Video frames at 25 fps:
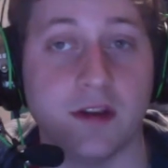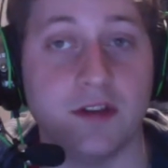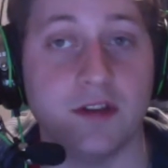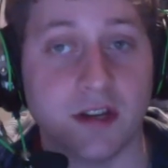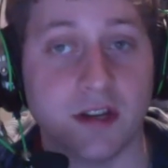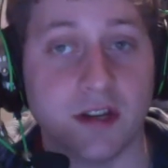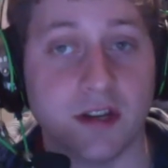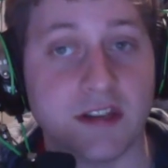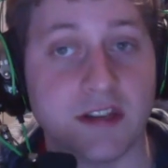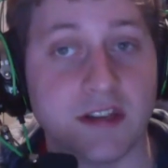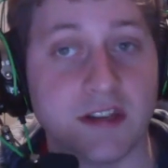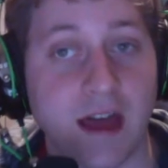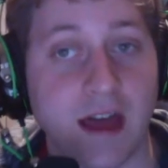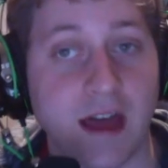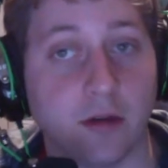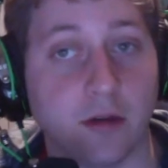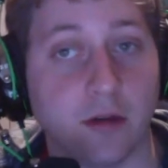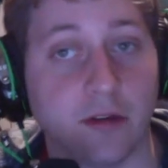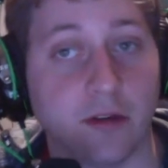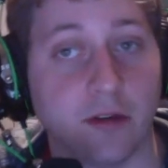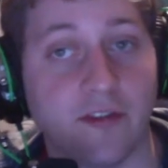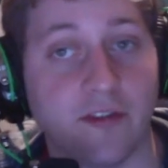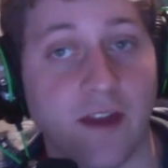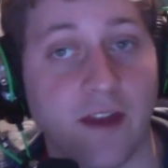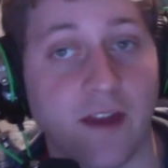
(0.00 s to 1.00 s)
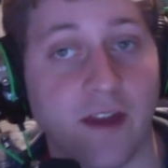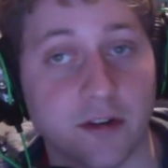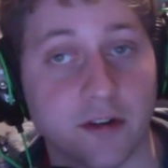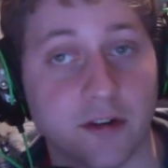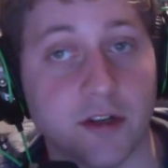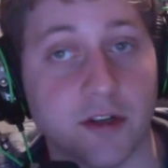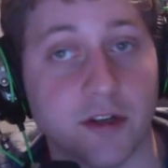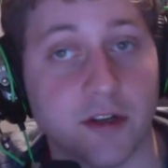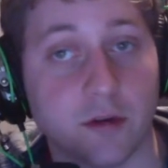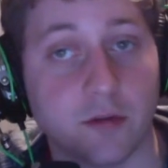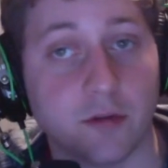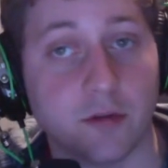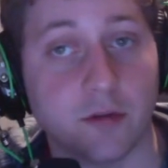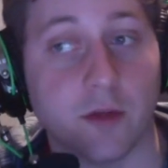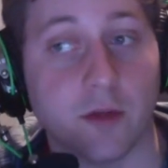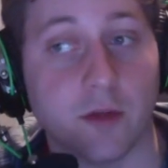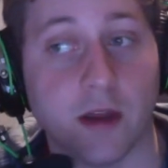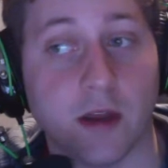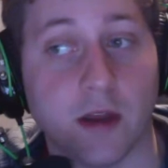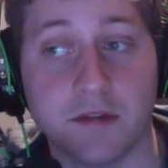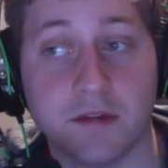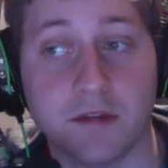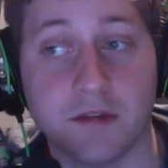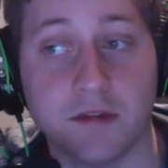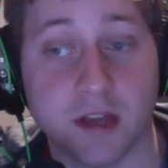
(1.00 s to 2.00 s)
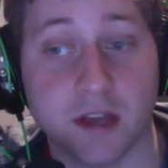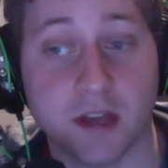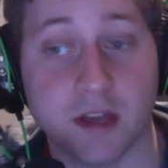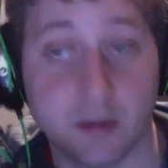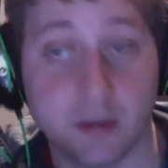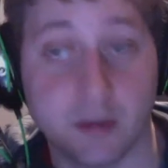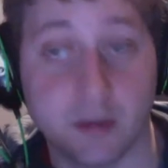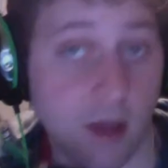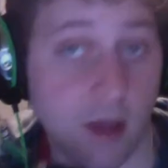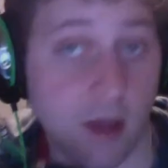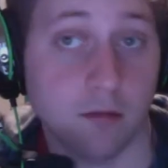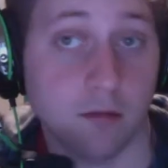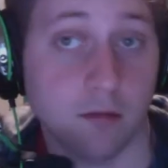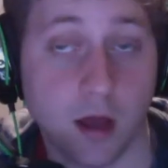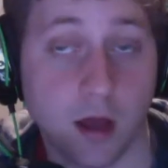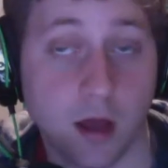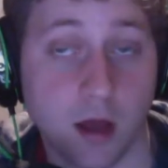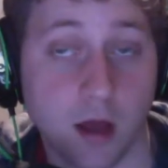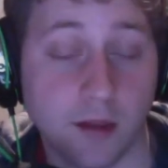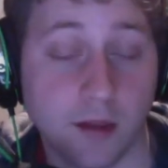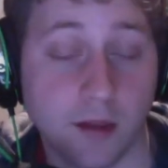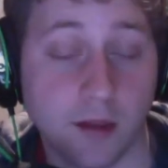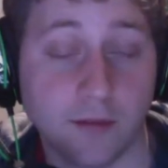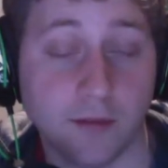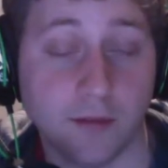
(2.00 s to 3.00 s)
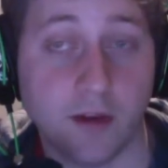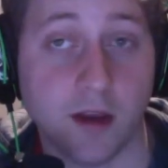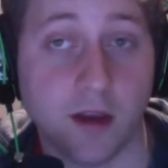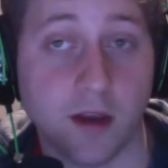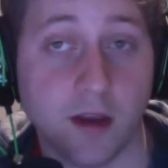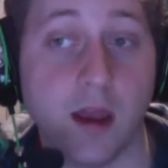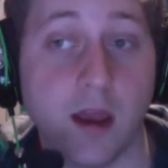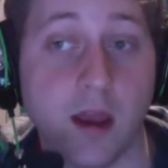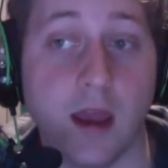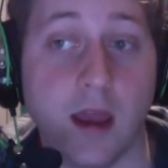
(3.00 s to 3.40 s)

"Does that look fair to you?" And he would say, "Yeah, that's fine."